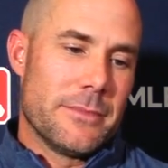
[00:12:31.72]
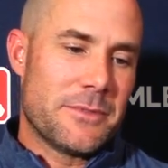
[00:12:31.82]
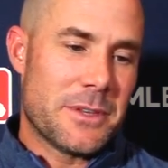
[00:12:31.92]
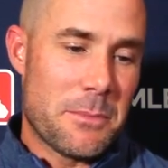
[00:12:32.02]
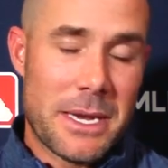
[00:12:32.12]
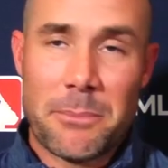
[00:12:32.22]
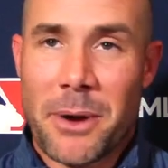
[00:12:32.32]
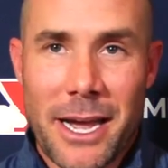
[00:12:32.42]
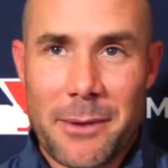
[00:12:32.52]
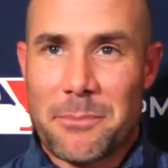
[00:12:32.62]
to me,
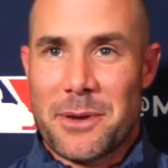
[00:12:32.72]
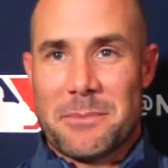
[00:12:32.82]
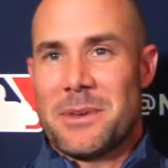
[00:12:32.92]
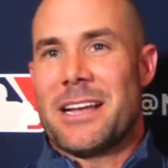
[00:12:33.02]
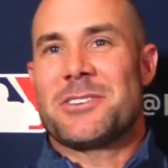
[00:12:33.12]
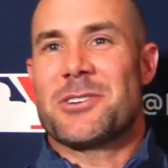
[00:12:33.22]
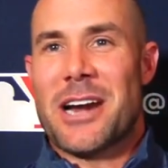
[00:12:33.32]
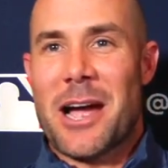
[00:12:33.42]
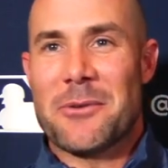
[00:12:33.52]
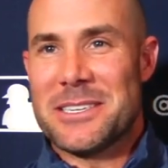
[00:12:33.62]
Pipe, I'm not sure
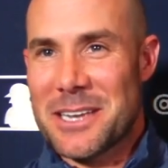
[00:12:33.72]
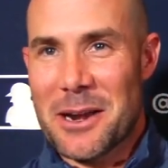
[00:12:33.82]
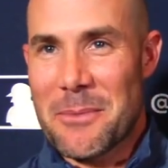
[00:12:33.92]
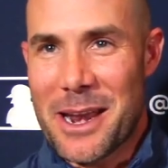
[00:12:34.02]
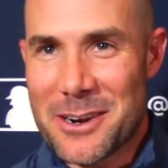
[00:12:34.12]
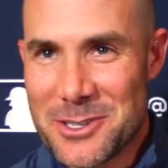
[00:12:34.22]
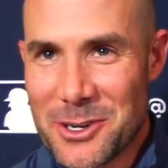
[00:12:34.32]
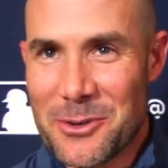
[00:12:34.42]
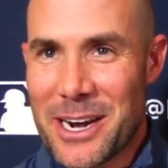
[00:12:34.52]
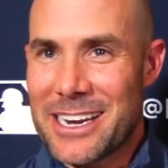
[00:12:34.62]
how he's not a manager
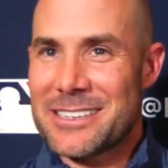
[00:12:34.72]
already,